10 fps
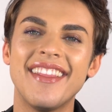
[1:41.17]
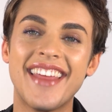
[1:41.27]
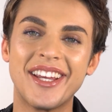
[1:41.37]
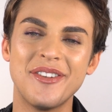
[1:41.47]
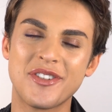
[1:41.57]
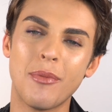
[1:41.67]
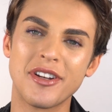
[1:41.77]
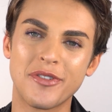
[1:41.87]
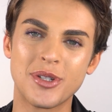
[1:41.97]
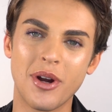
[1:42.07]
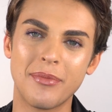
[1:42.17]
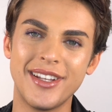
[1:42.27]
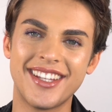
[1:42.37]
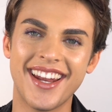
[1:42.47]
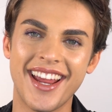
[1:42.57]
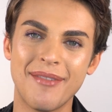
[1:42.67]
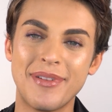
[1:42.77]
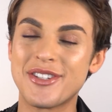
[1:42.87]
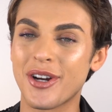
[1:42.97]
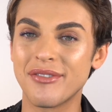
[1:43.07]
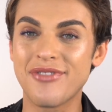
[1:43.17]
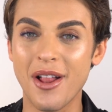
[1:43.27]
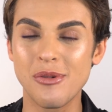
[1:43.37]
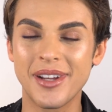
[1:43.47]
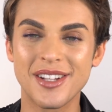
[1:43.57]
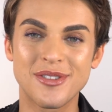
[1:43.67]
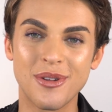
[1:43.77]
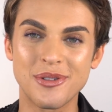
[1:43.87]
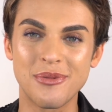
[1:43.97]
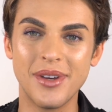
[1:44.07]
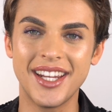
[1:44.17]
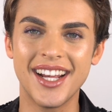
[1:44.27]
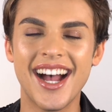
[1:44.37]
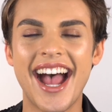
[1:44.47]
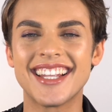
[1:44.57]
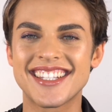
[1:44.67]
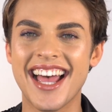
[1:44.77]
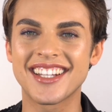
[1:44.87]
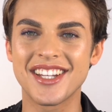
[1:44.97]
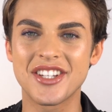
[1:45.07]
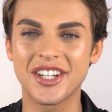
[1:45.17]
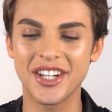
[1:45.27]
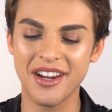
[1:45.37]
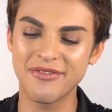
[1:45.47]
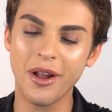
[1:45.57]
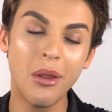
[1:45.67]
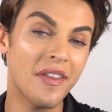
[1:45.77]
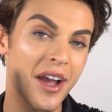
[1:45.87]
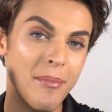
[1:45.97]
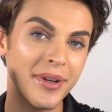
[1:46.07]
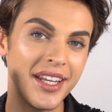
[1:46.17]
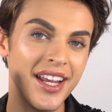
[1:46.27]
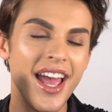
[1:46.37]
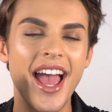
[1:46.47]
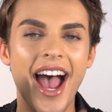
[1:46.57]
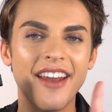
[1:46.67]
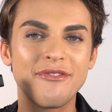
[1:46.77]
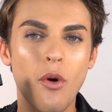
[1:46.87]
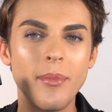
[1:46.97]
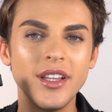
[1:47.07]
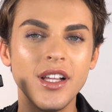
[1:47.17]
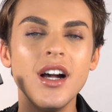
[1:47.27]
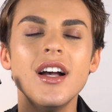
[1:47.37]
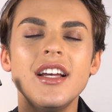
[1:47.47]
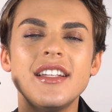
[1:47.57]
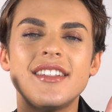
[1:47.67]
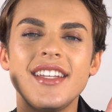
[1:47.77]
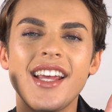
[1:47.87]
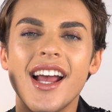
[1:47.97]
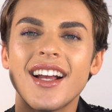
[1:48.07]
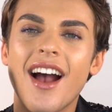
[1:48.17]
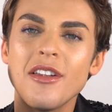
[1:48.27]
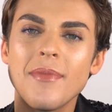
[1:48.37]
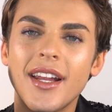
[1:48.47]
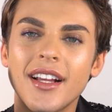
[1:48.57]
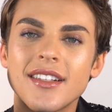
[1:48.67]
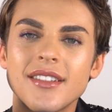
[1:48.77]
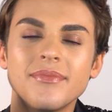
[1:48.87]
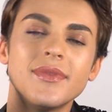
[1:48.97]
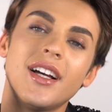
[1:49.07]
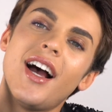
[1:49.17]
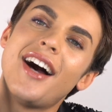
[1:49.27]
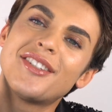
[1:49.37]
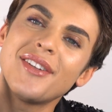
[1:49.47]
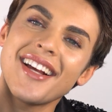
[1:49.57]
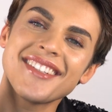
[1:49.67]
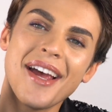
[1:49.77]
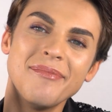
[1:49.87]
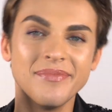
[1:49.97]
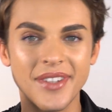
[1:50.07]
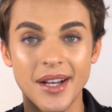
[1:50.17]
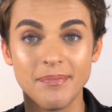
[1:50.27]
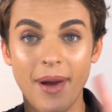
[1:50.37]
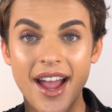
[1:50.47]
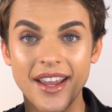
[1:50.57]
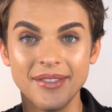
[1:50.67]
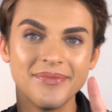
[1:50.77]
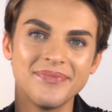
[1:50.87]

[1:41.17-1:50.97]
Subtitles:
Thank you so much for joining me today. Be sure to follow me on social media at Zach Dischinger and follow the company at Formula Z Cosmetics. Until next time, bye.